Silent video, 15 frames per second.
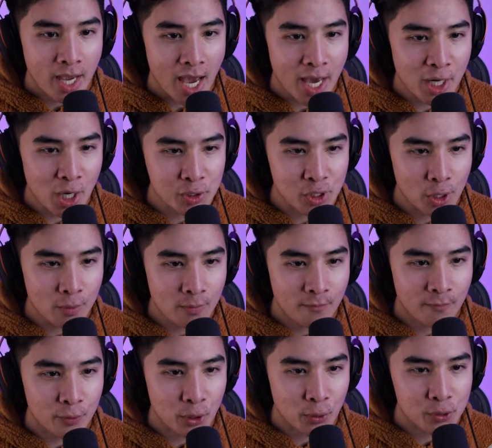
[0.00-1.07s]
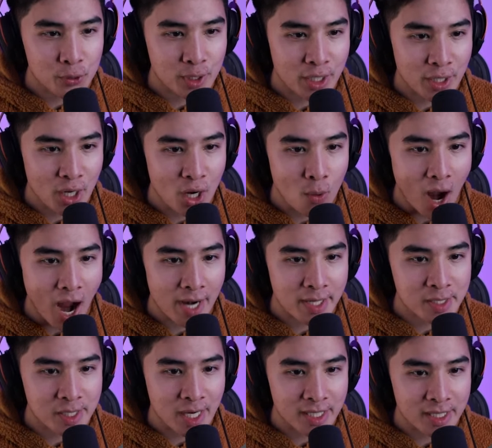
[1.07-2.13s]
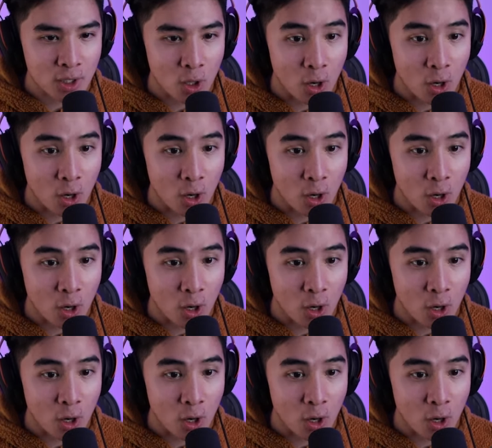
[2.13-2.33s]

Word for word: And also, for those who didn't know, I decided to